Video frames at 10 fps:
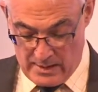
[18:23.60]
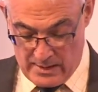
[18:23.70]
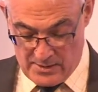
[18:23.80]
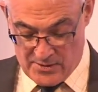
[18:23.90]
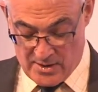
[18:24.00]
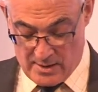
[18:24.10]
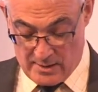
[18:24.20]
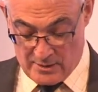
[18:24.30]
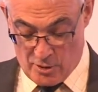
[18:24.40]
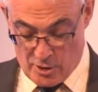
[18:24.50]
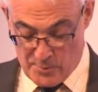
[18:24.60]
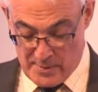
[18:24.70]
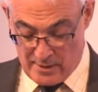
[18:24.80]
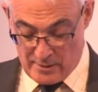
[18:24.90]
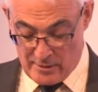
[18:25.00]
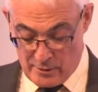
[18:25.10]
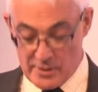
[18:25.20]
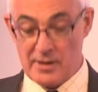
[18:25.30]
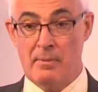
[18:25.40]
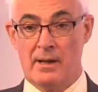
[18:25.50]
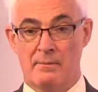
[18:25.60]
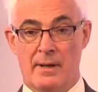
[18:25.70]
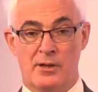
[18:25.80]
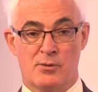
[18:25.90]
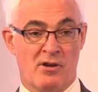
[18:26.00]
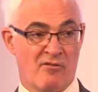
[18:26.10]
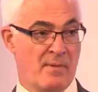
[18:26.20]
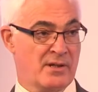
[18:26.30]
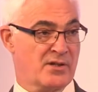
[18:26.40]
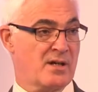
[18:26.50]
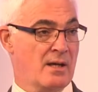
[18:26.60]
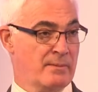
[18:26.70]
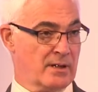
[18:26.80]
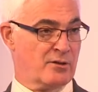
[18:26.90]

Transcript: has got to be concluded by about 12 months' time in